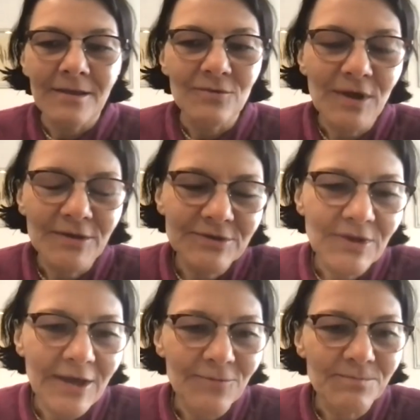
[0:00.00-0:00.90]
We also
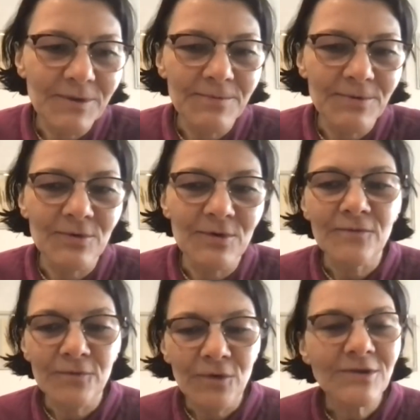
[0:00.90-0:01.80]
help people
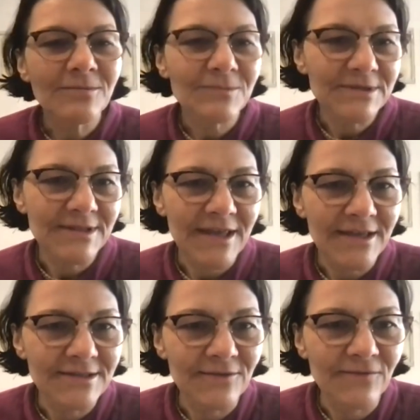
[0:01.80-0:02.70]
avoid the
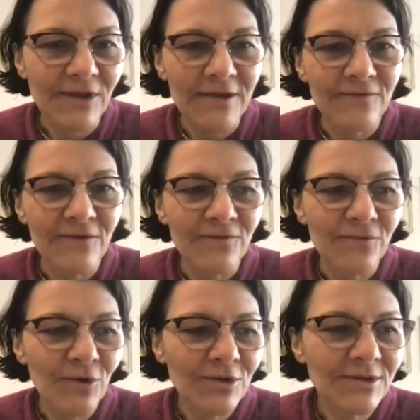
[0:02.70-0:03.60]
mistakes of life,
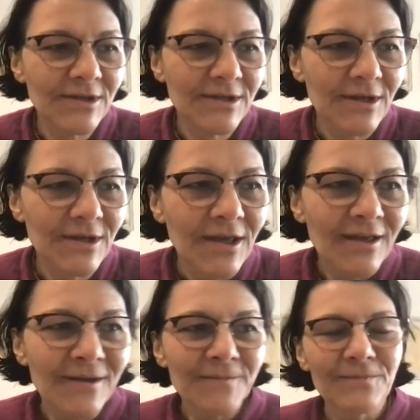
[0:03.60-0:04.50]
avoid the
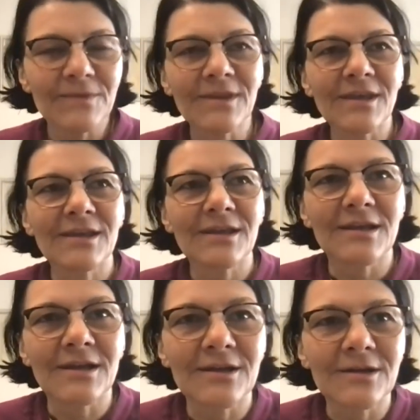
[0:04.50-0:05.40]

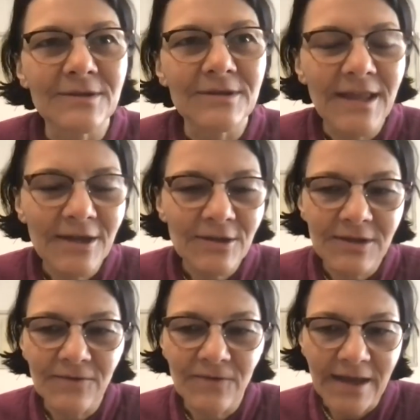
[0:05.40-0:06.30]
the uh,
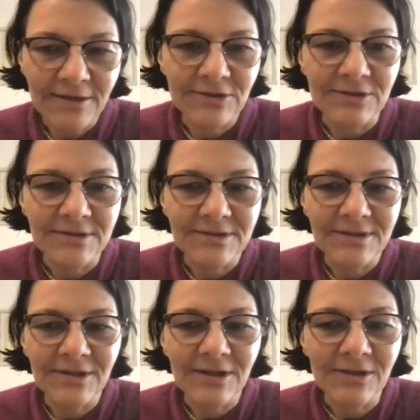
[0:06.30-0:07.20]
negative actions
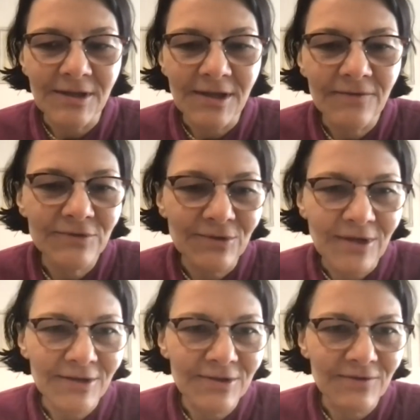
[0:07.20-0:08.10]
that can lead to
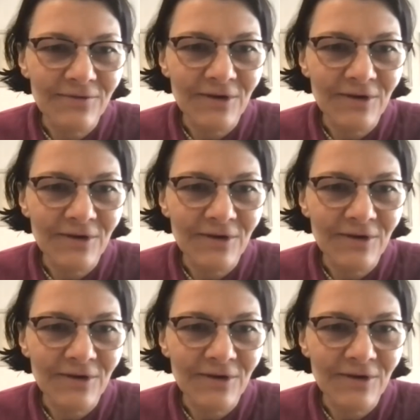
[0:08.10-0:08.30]
negative